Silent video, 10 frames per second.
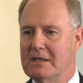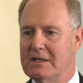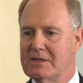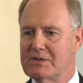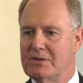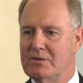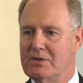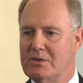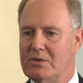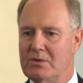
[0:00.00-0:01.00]
is to
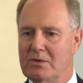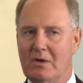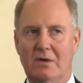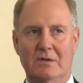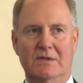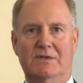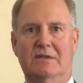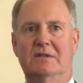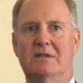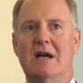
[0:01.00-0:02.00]
do this
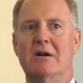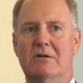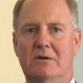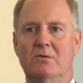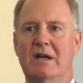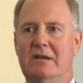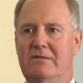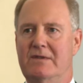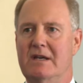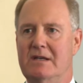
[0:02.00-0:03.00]
entire array of
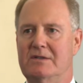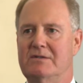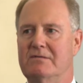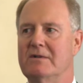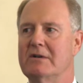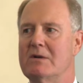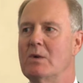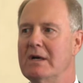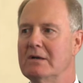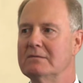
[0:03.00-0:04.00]
things very
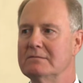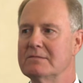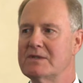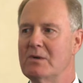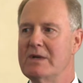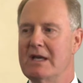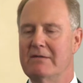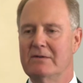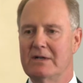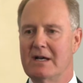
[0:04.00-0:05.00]
well. So we have
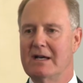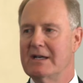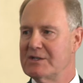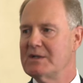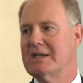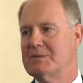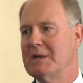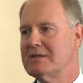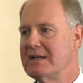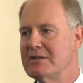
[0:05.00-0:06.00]
very high ex
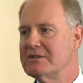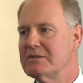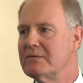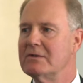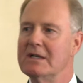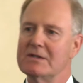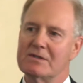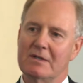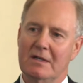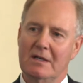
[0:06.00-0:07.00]
expectations for
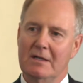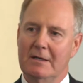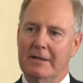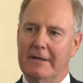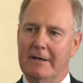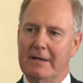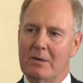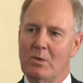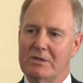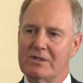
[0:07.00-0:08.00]
us. Uh,
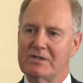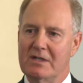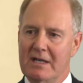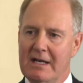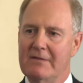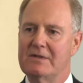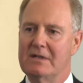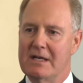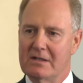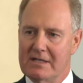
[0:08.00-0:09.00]
and we're just going to have to
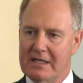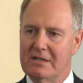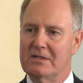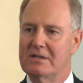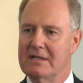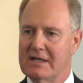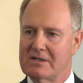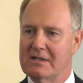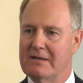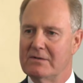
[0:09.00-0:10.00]
now take it to the
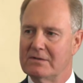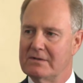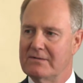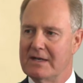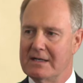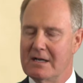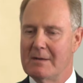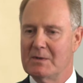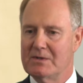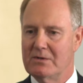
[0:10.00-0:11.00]
next level to find
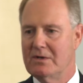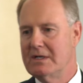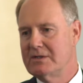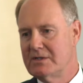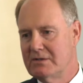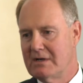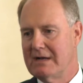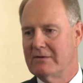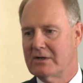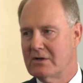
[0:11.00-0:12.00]
opportunities to
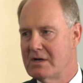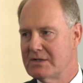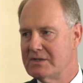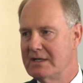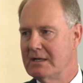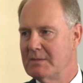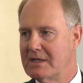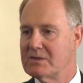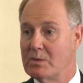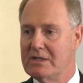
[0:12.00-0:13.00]
drive our costs down
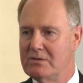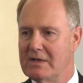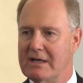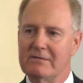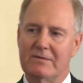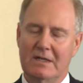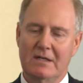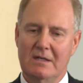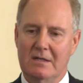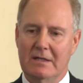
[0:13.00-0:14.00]
because we do have
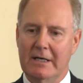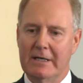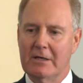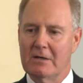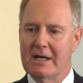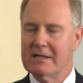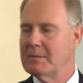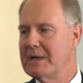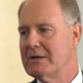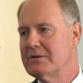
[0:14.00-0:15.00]
uh, airline
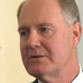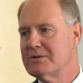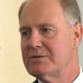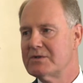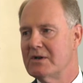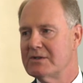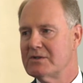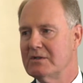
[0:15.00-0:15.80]
competitors whose costs